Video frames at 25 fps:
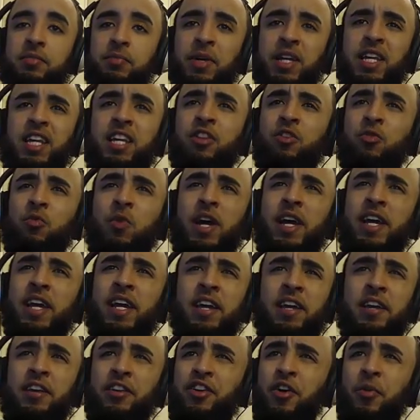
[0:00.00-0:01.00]
But either way,
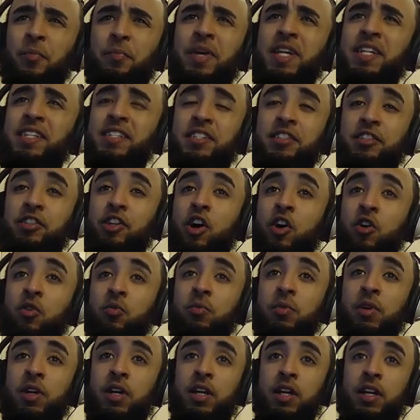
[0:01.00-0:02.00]
your beats is dope.